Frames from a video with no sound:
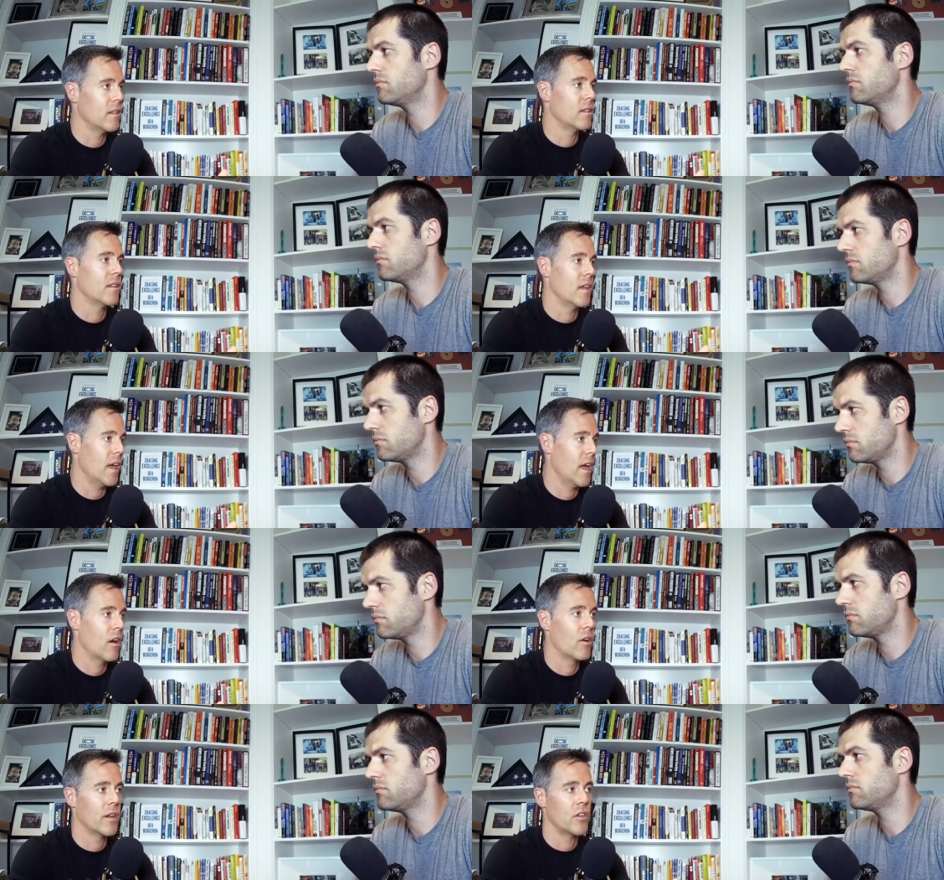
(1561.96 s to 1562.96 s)
Speaker 1: in the
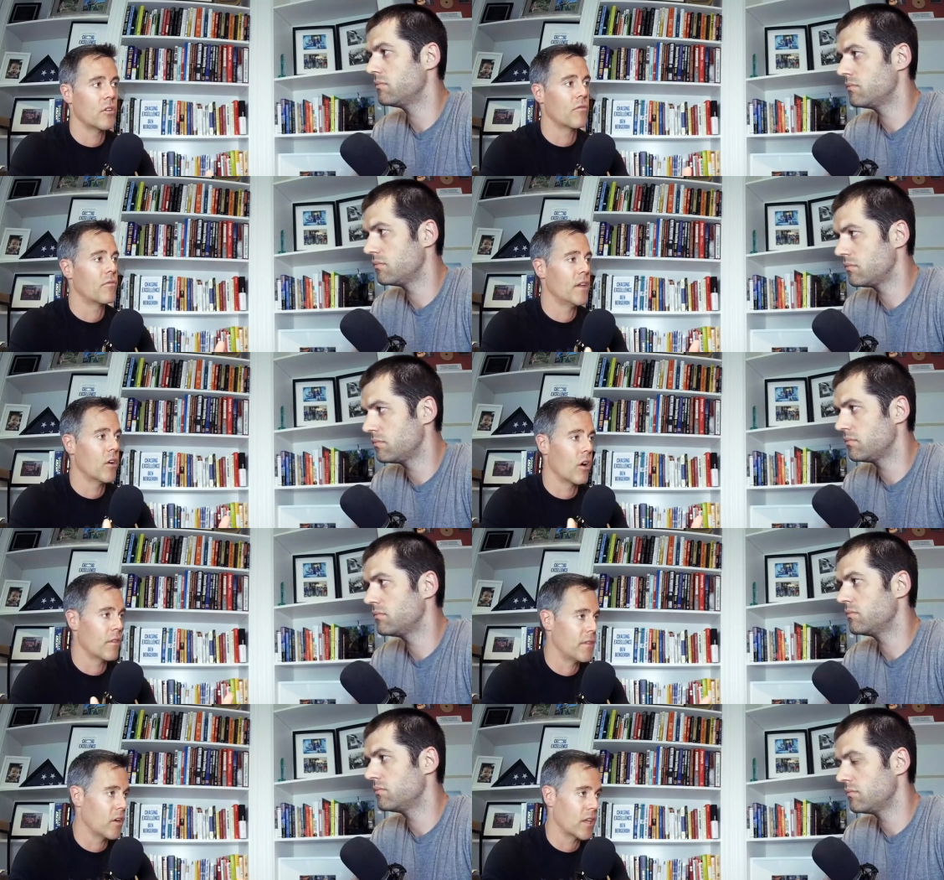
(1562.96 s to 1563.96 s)
air, and your feet
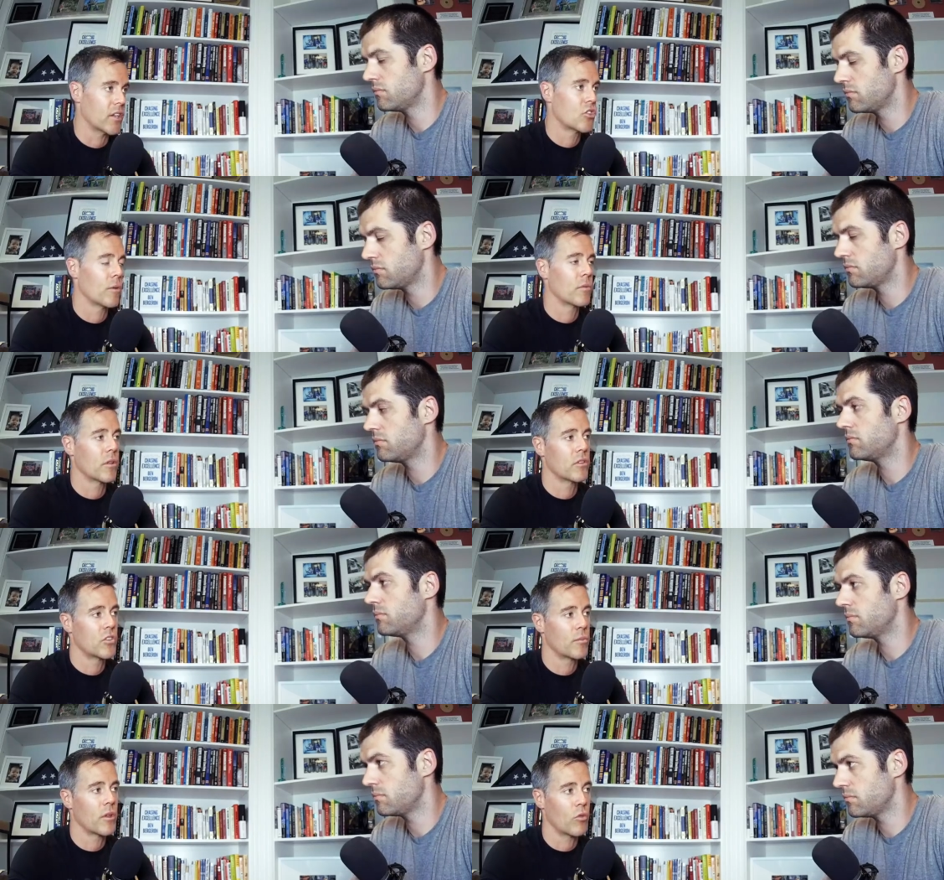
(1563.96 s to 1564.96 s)
aren't there to get tripped on,
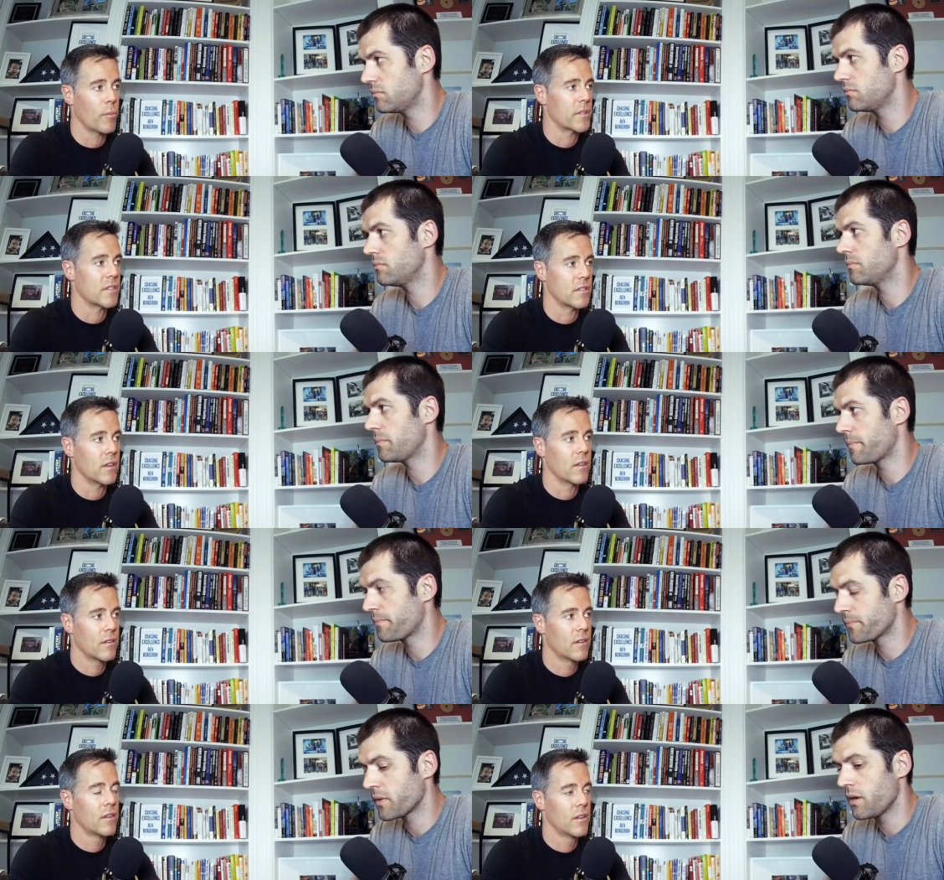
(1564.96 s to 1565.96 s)
tripped on the rope as easily.
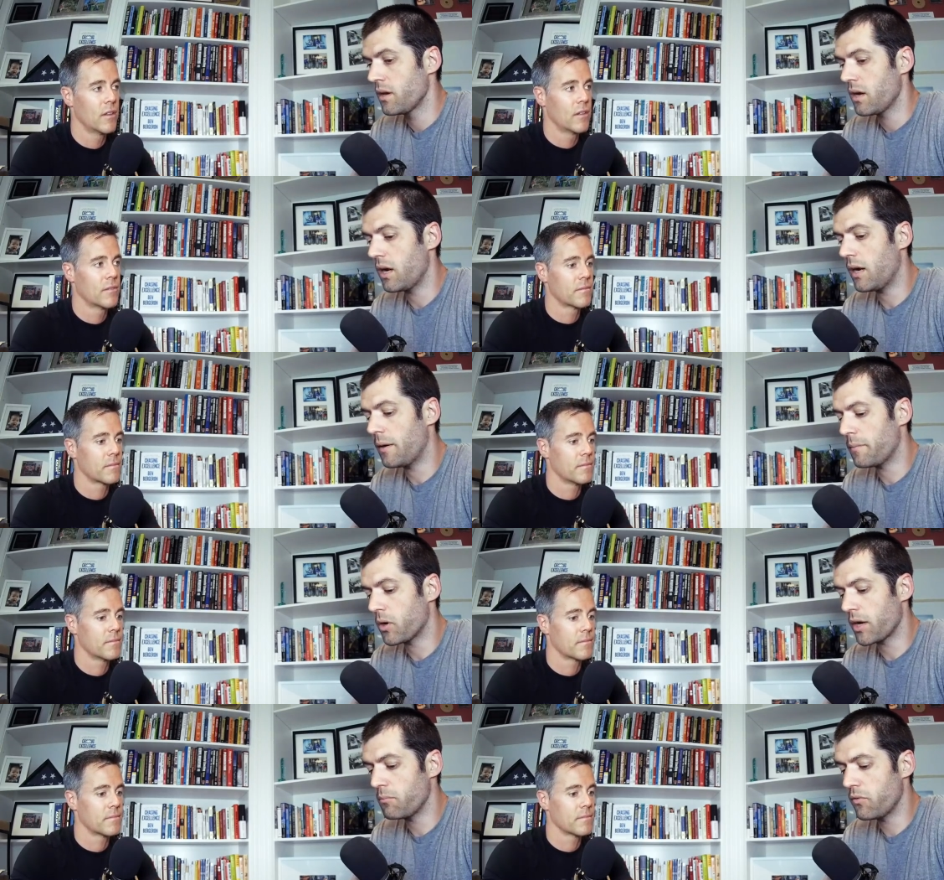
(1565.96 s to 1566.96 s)
Speaker 2: Um,
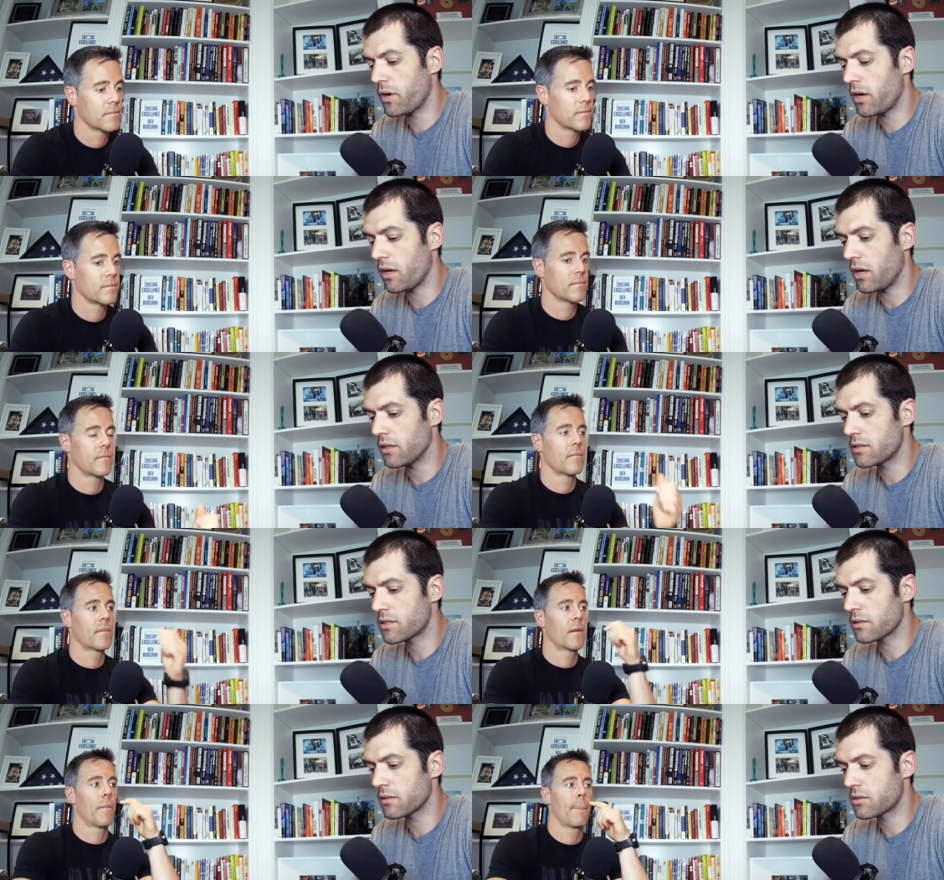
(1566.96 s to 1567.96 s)
okay, moving on. Uh,
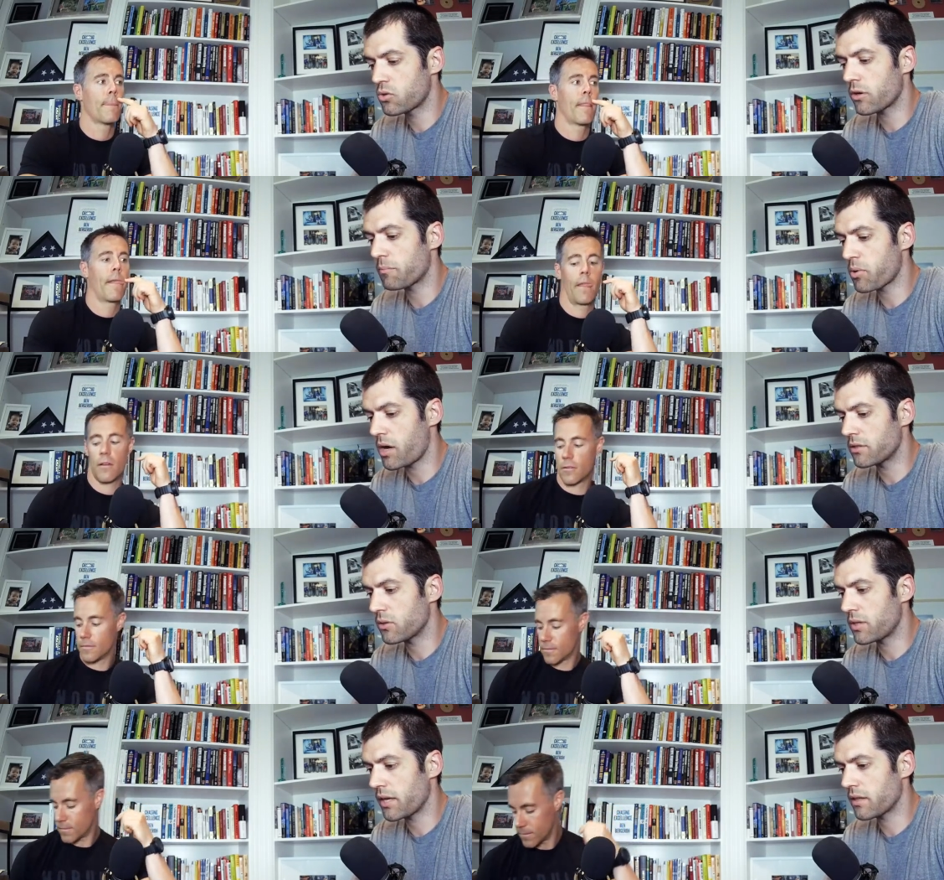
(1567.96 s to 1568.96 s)
s- sort of broad,
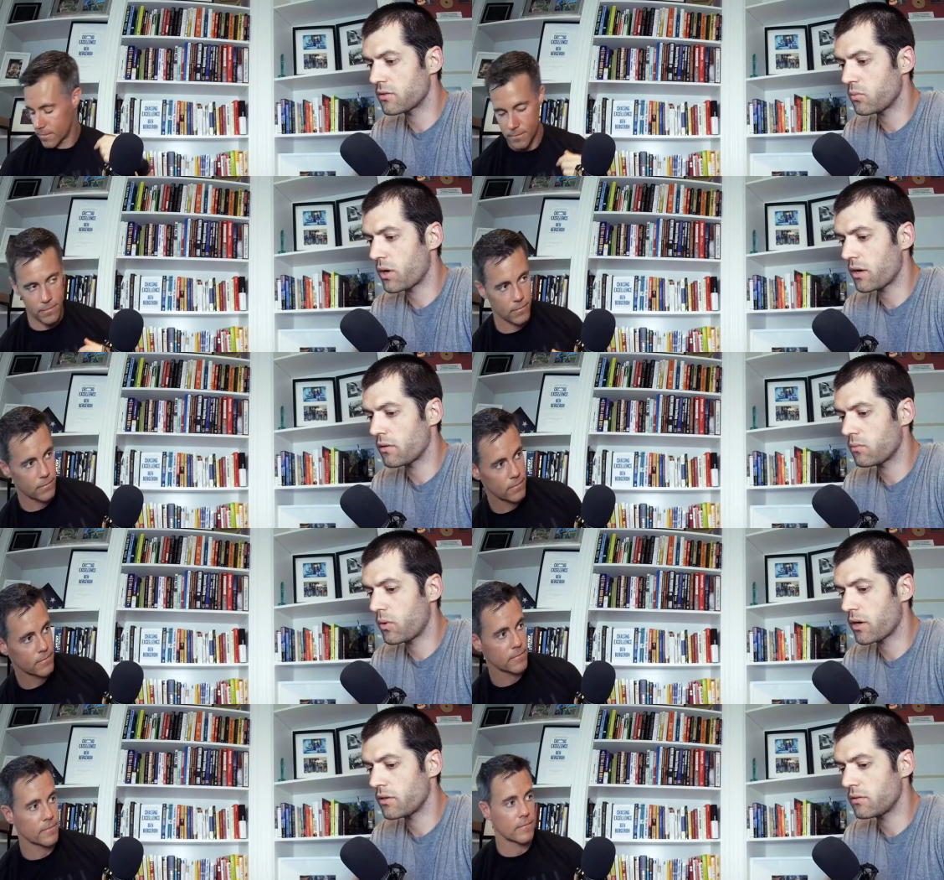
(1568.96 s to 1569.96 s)
so take this where
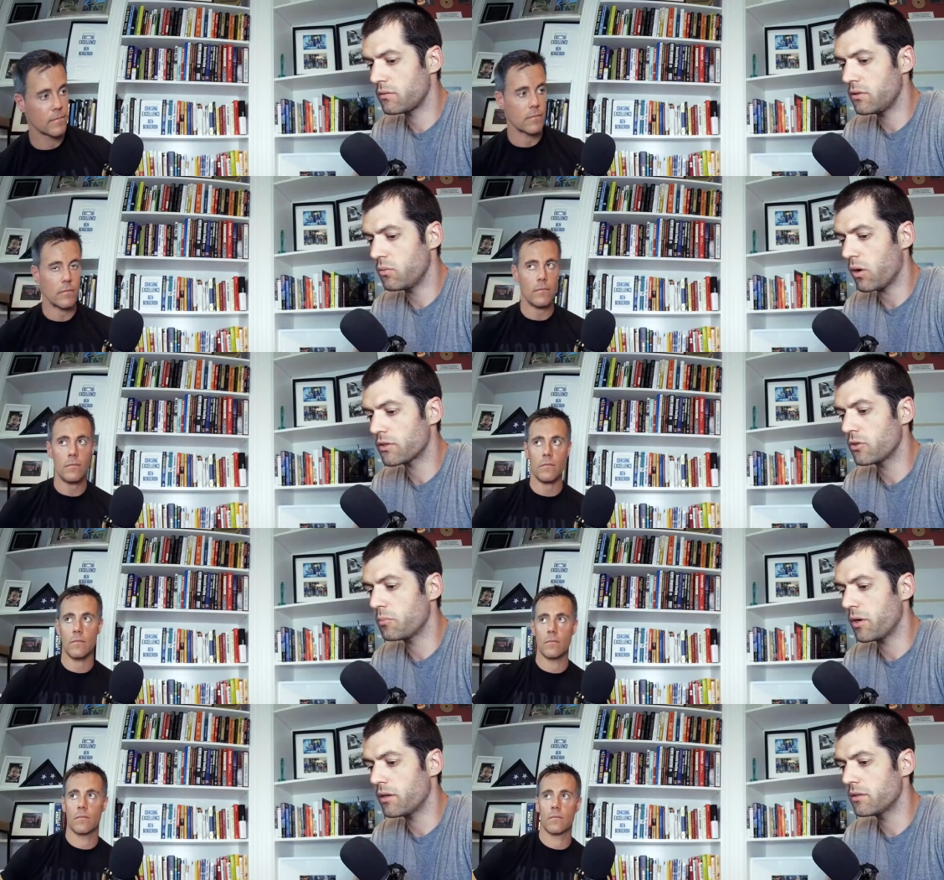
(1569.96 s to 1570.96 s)
where you, you want
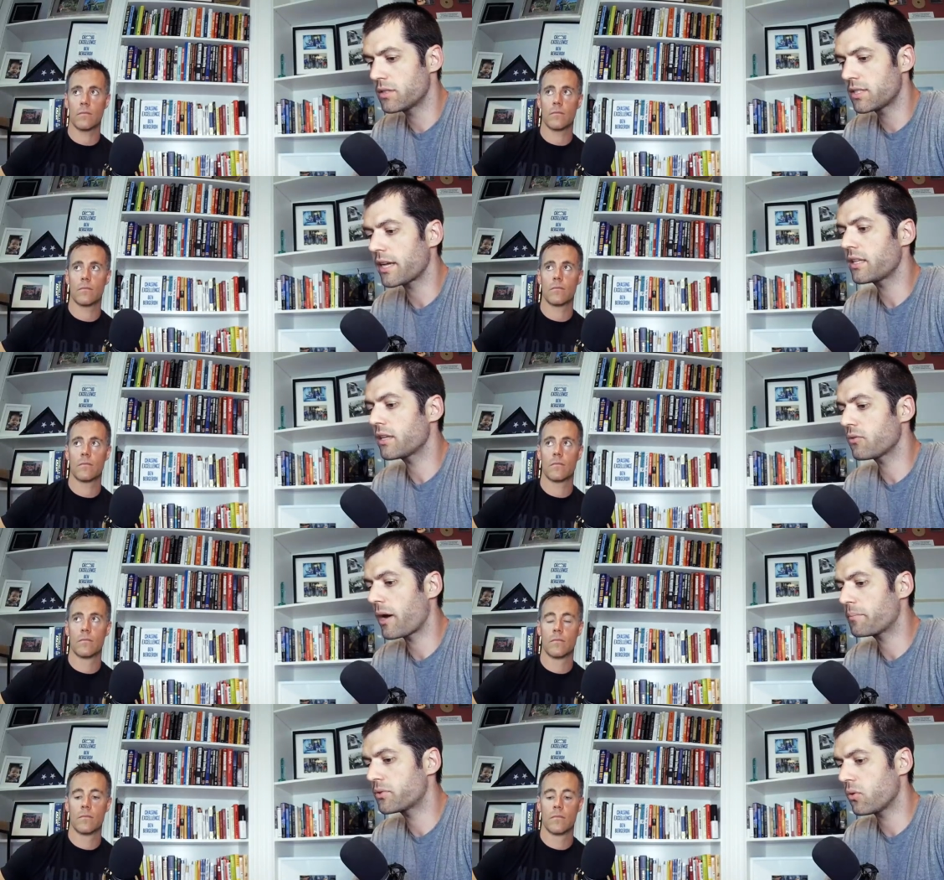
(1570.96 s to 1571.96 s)
to, but cycling
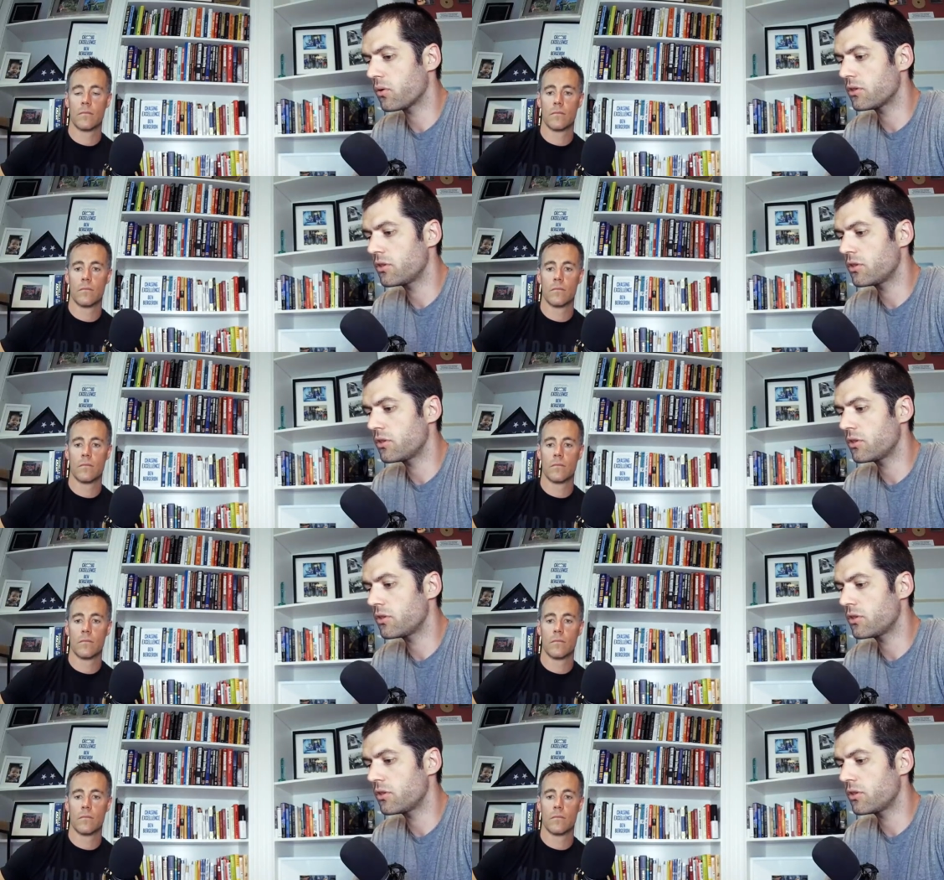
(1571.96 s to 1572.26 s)
reps or